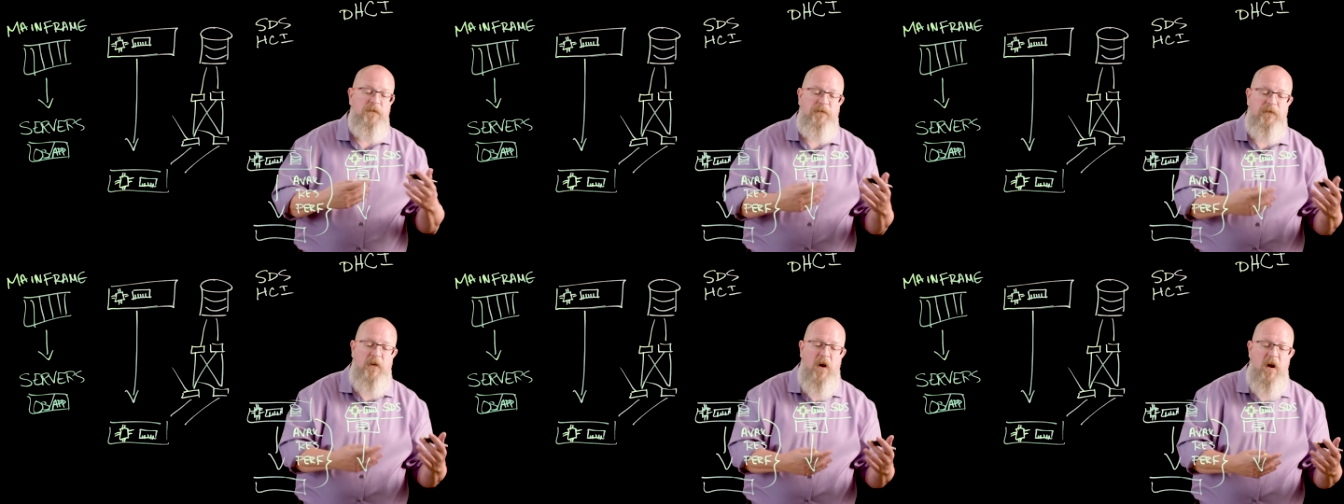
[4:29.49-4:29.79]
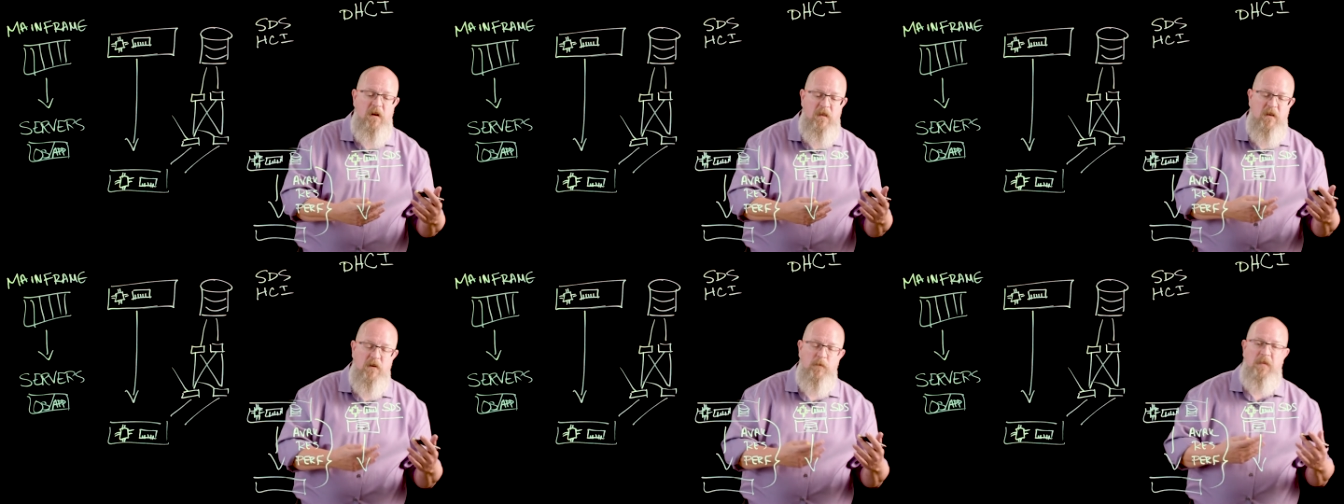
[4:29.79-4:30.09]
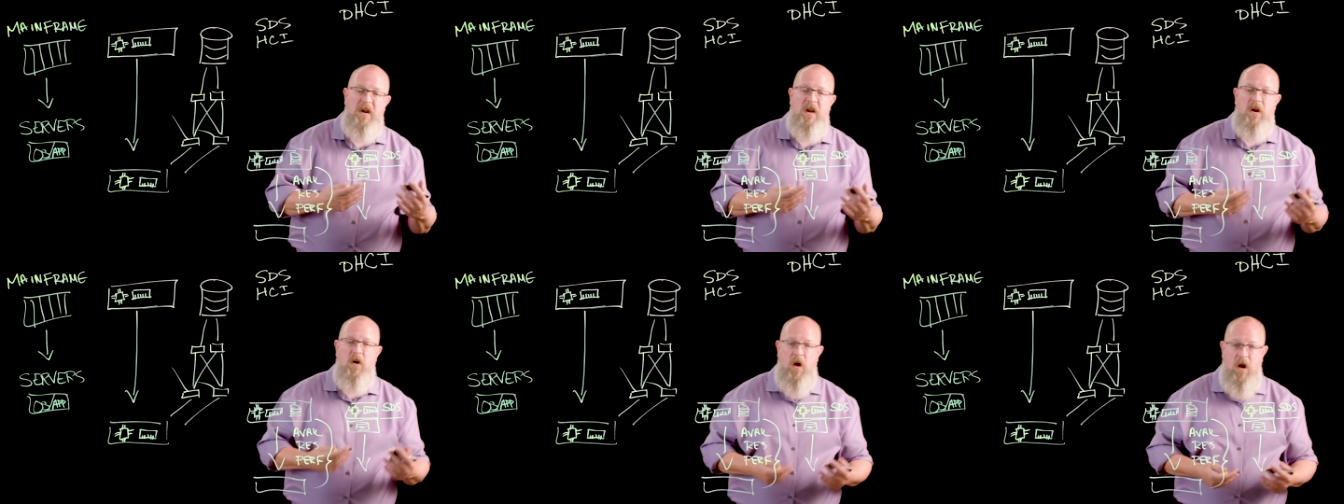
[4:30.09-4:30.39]
farther
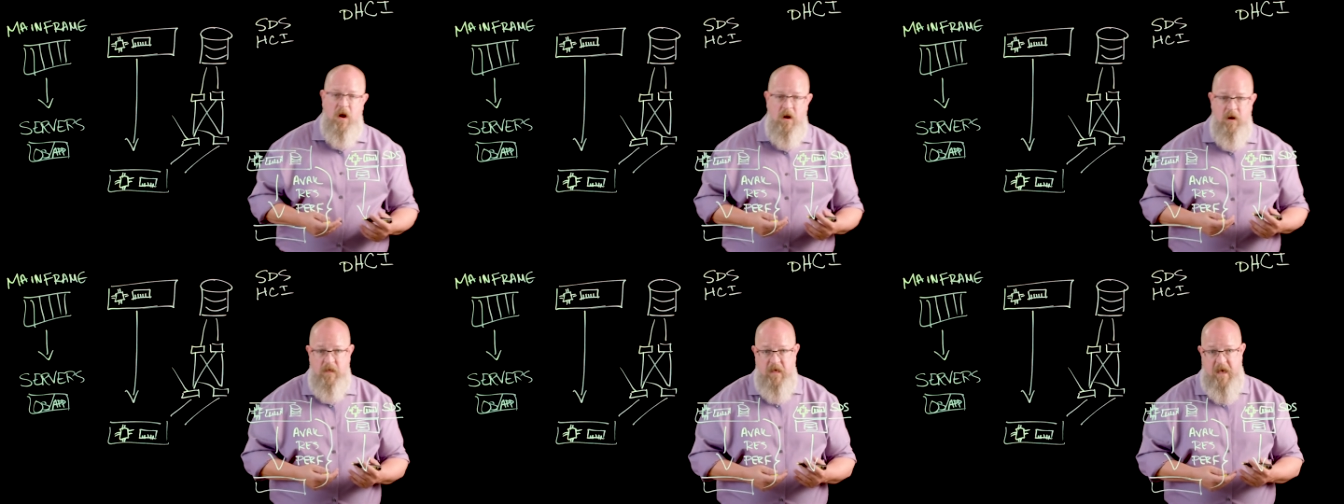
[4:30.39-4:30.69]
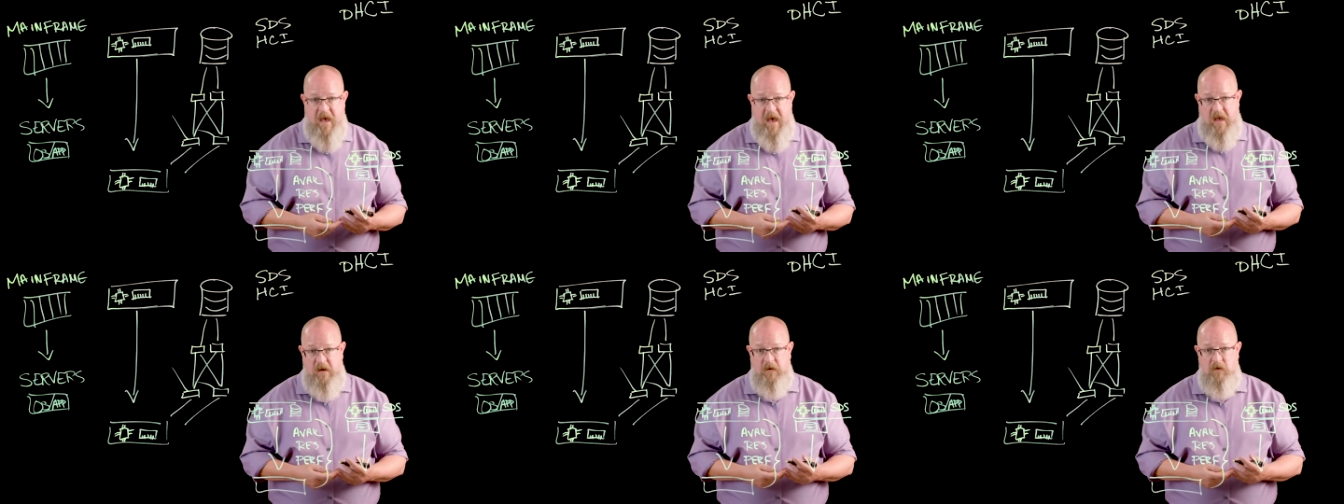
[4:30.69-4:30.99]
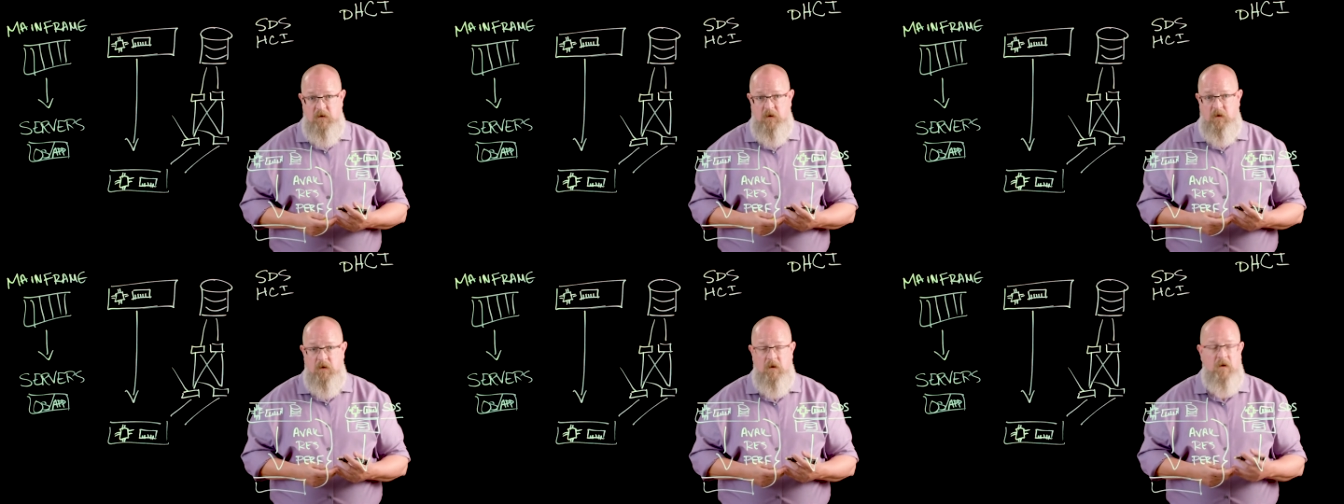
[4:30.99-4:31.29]
beyond
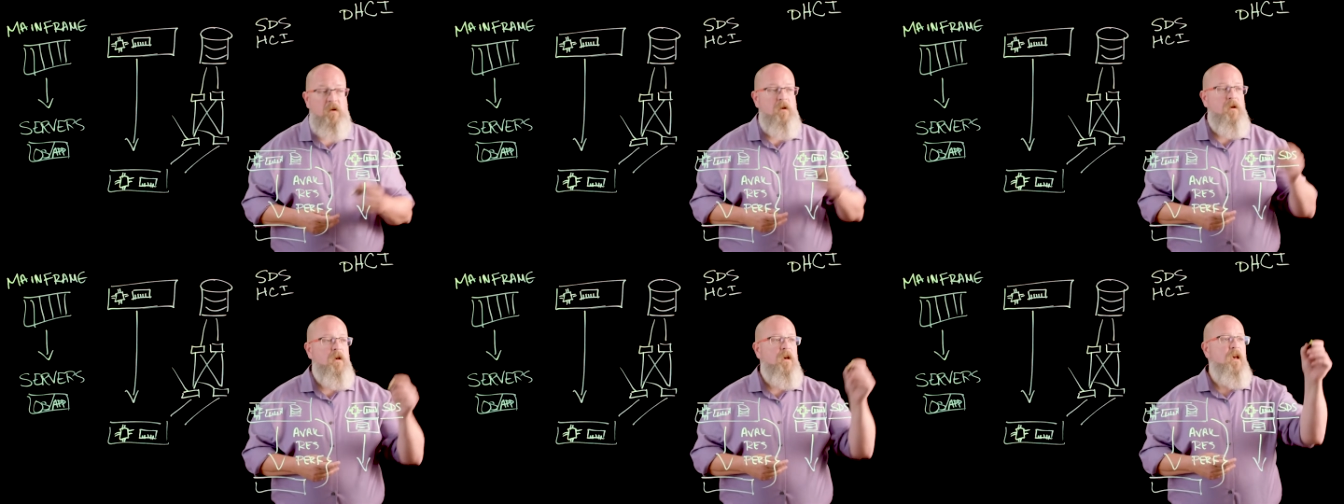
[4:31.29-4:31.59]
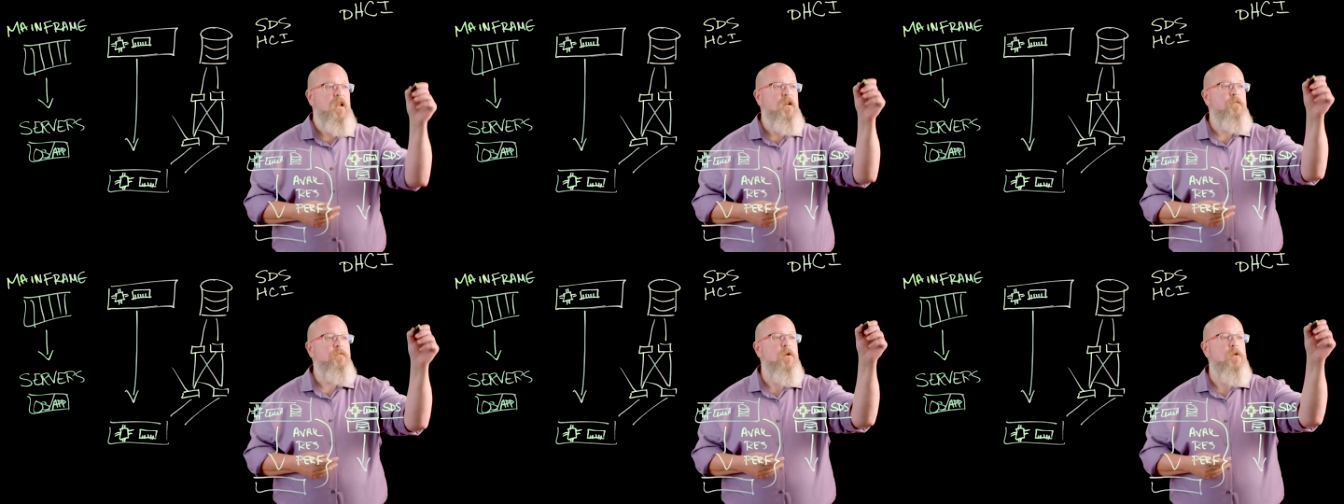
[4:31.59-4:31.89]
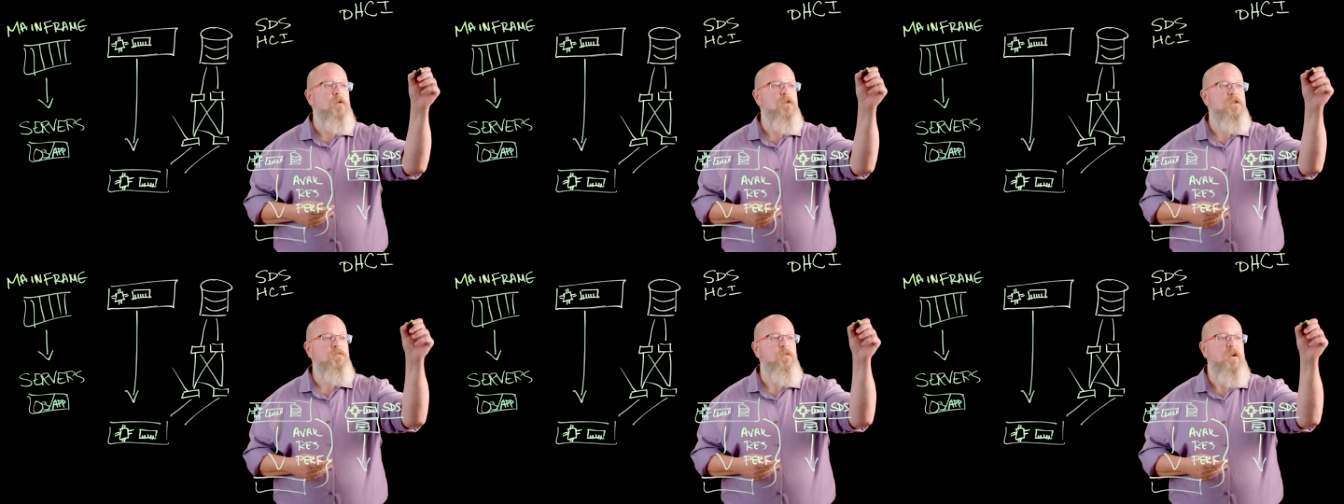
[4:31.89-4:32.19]
that. And of
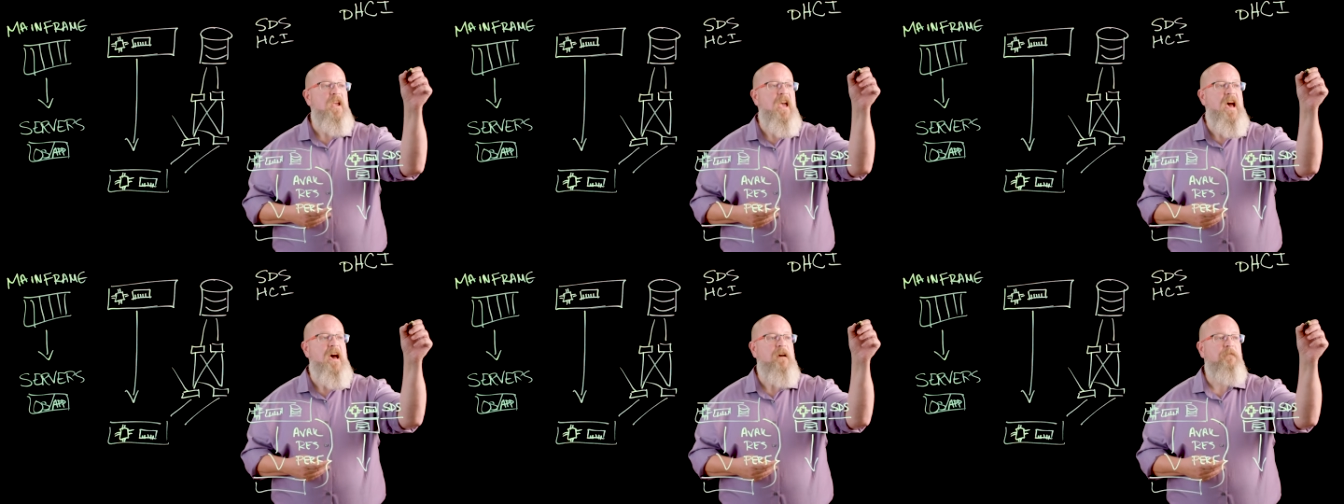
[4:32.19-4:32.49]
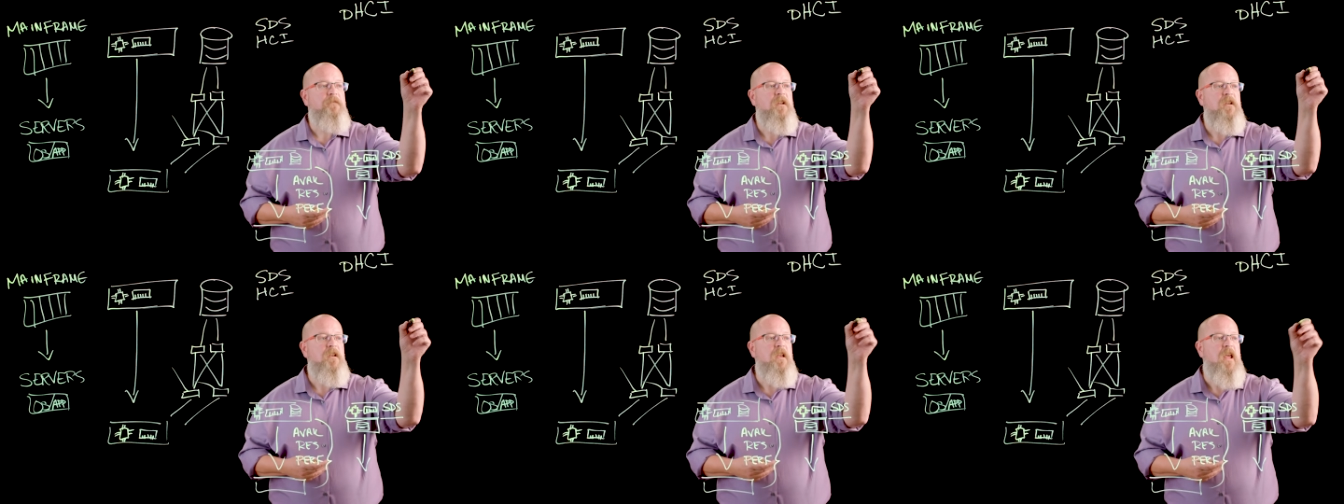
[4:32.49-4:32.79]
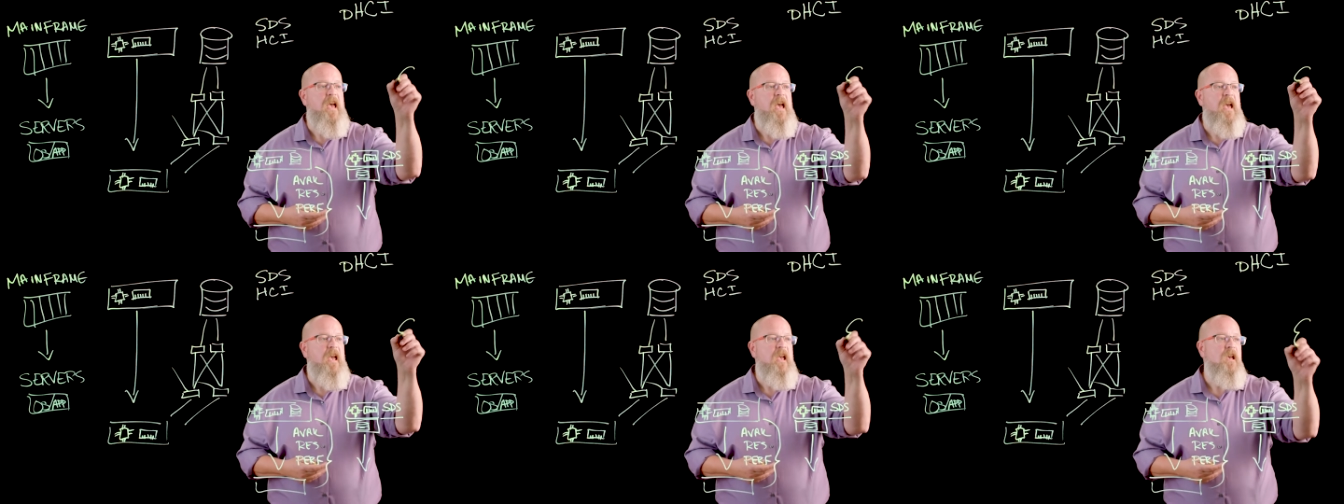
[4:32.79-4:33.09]
course, we have
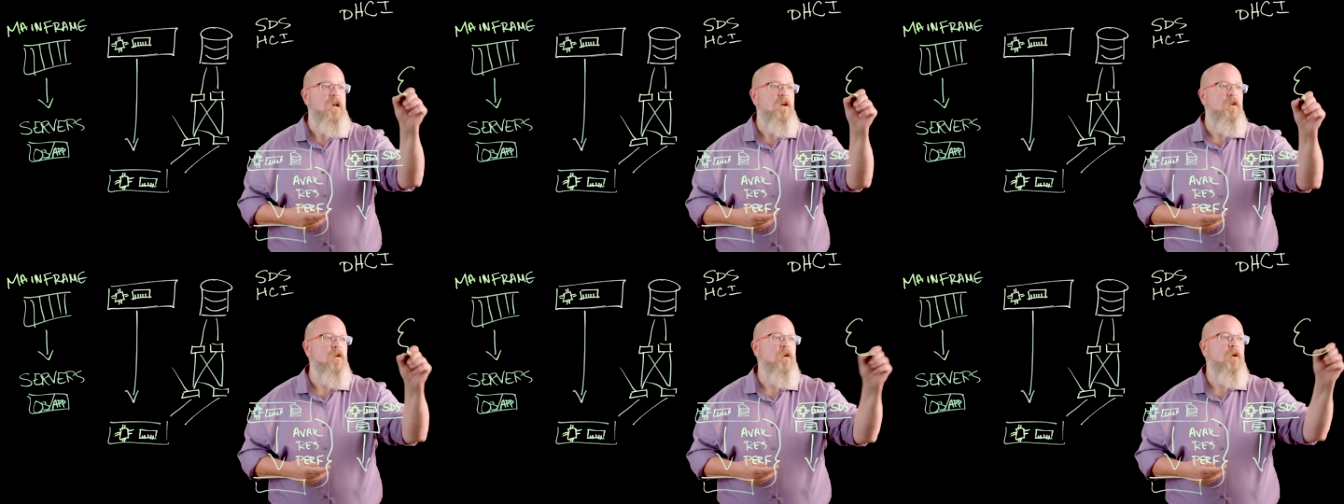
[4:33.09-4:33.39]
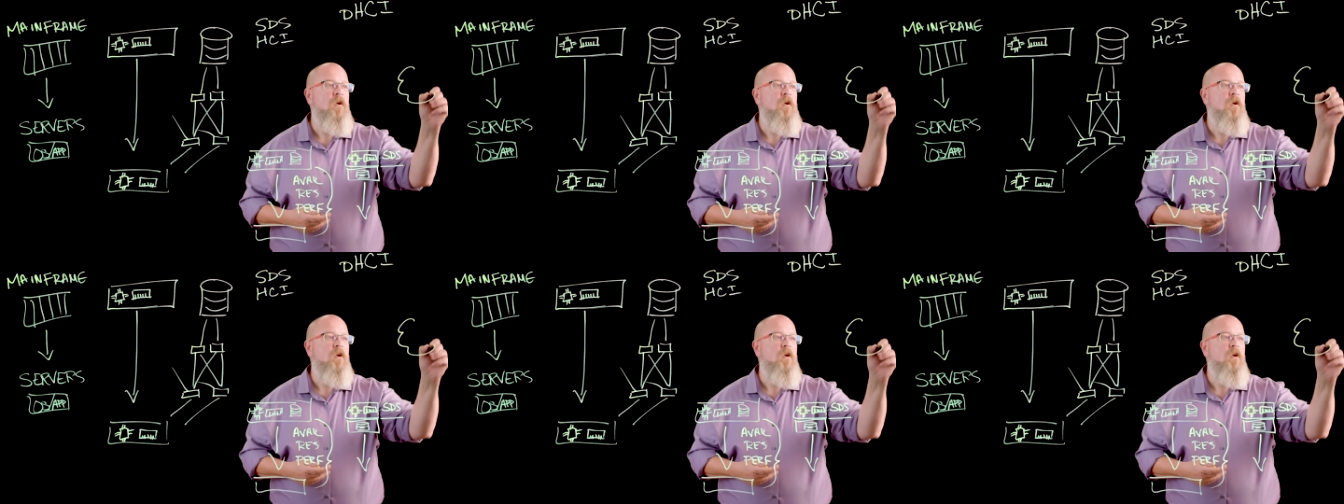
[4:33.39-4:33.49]
today